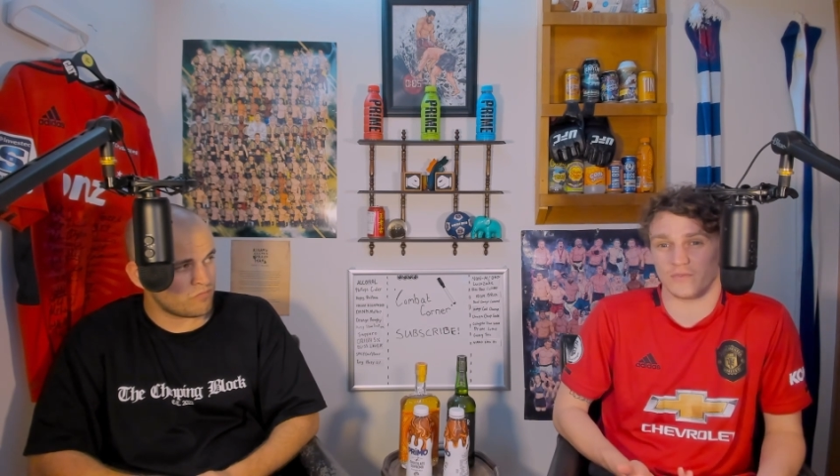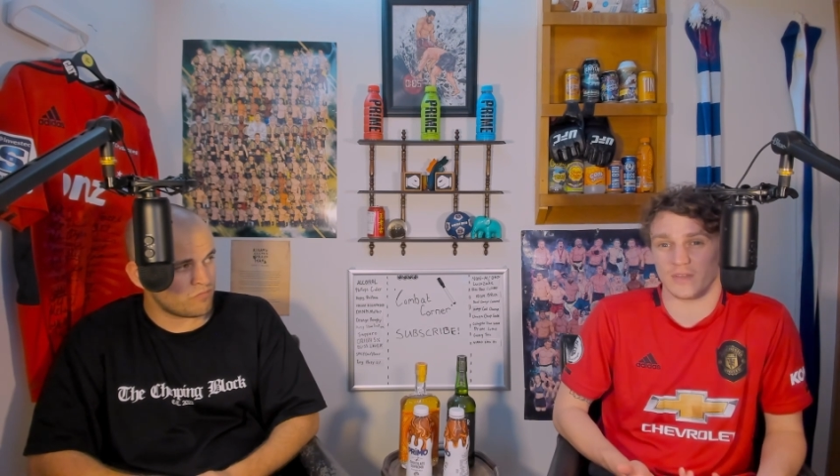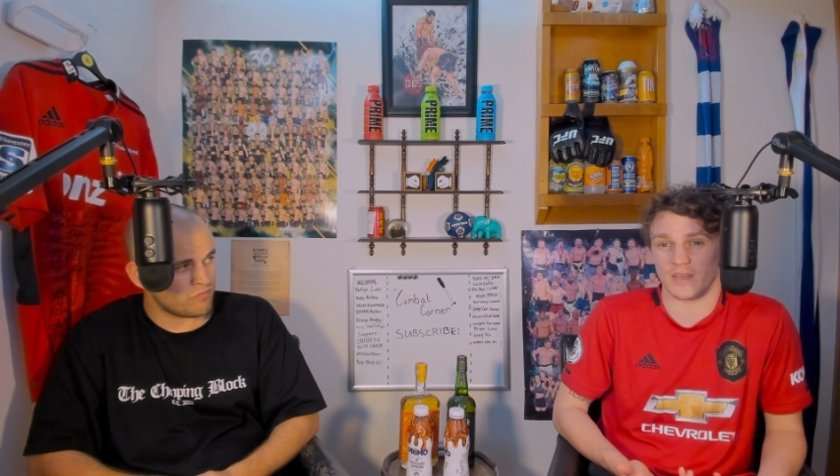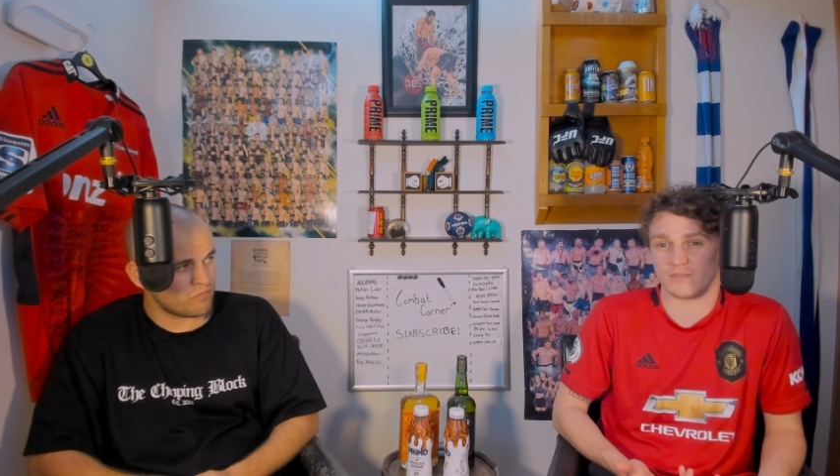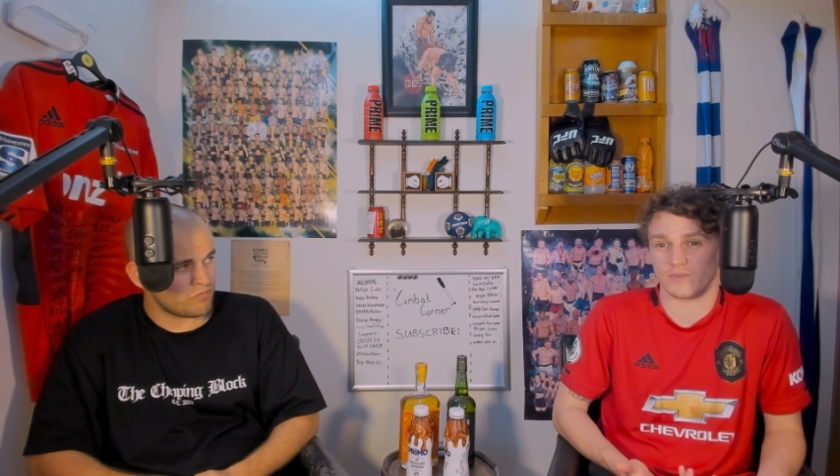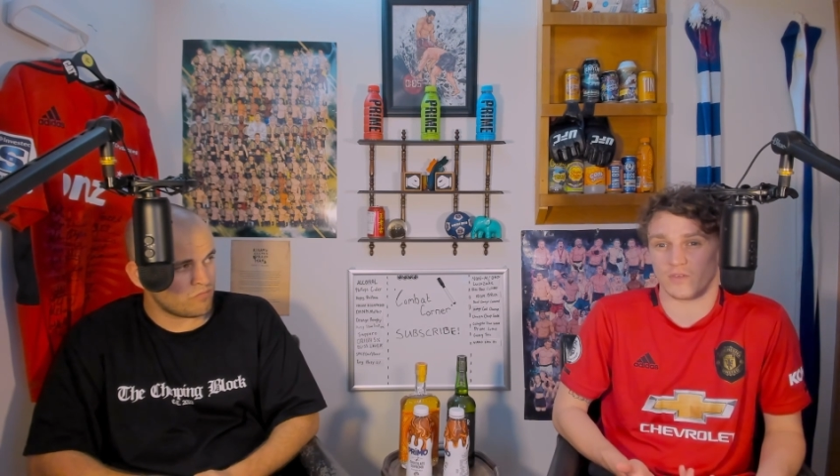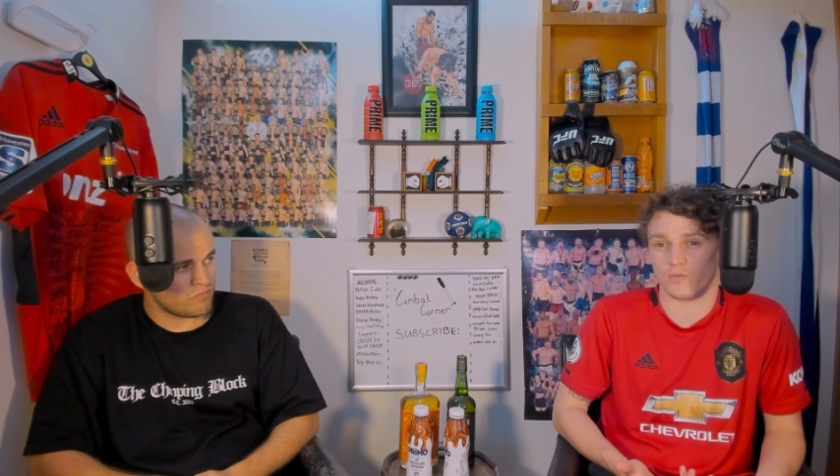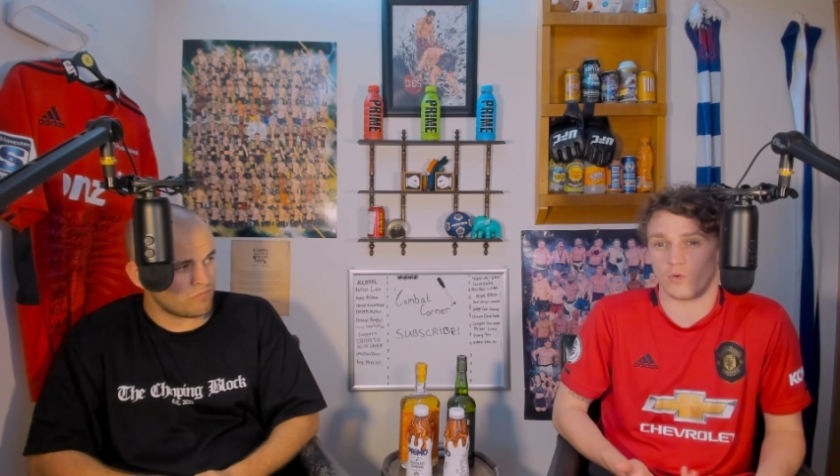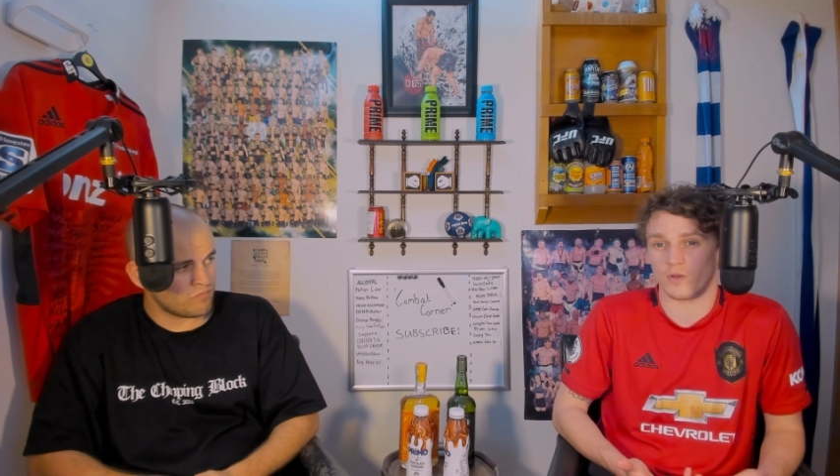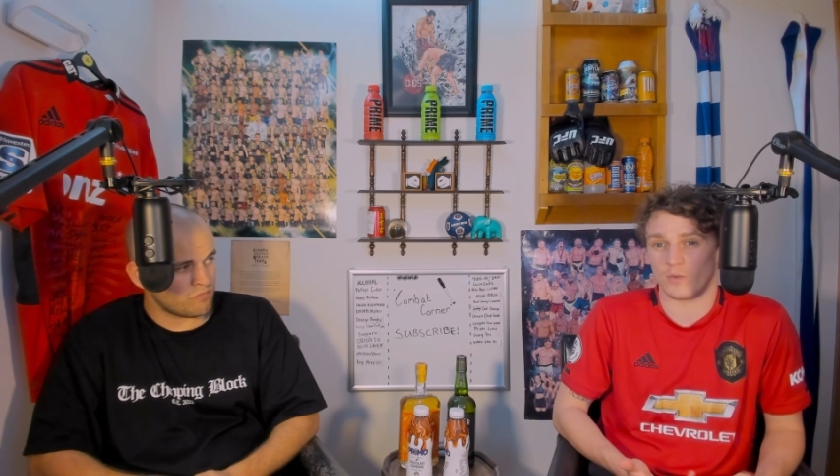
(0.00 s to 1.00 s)
and he hasn't really
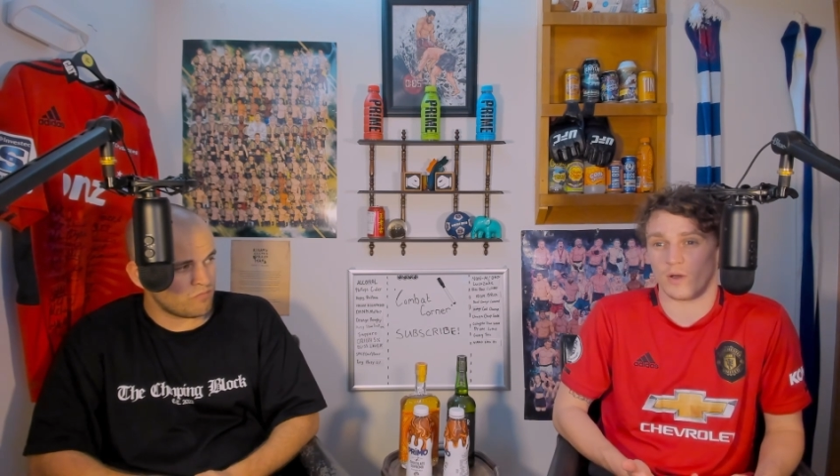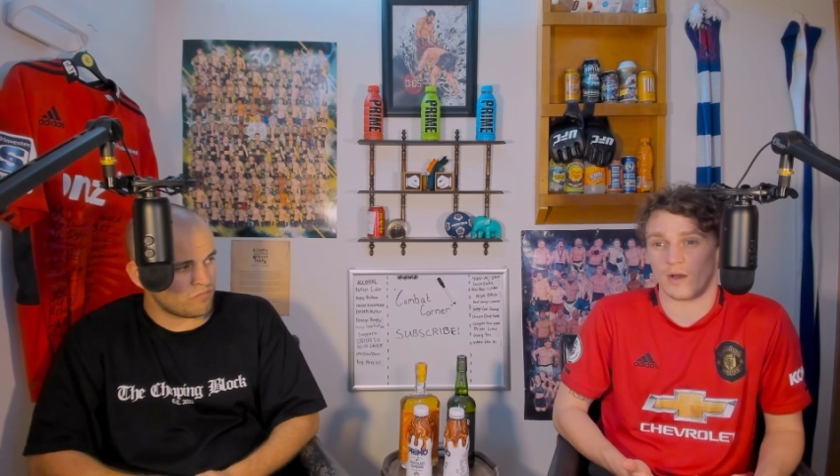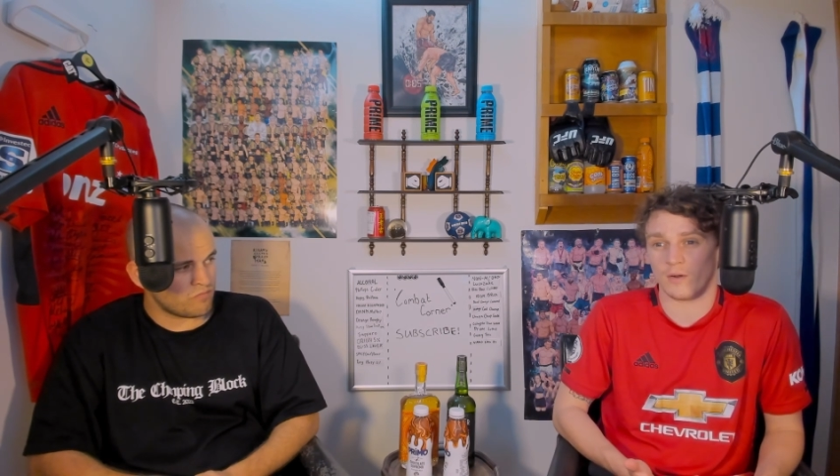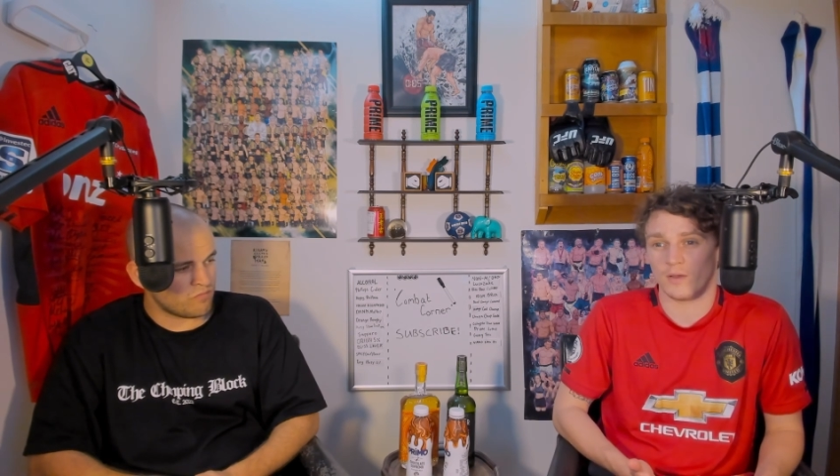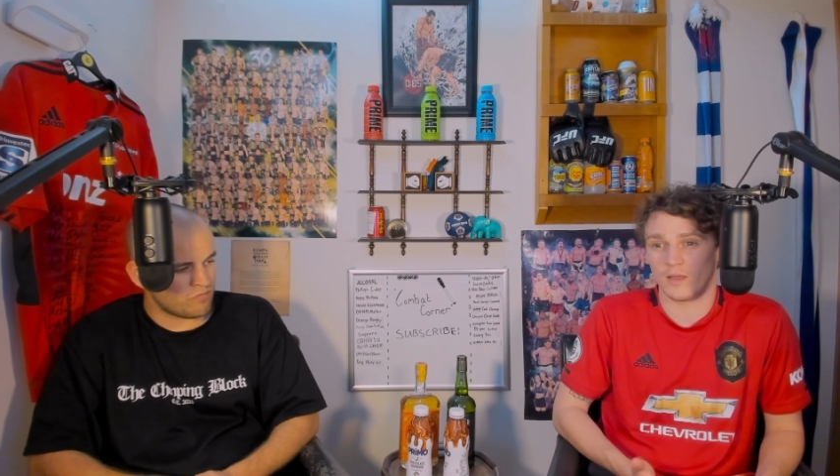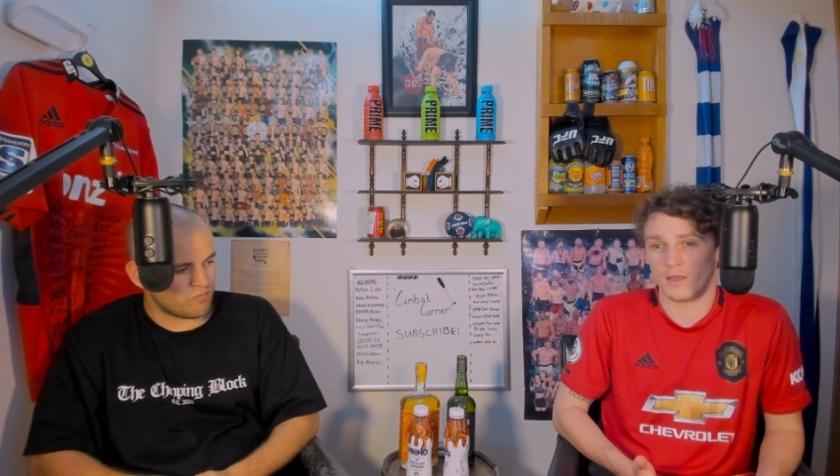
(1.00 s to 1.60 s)
fought in a while.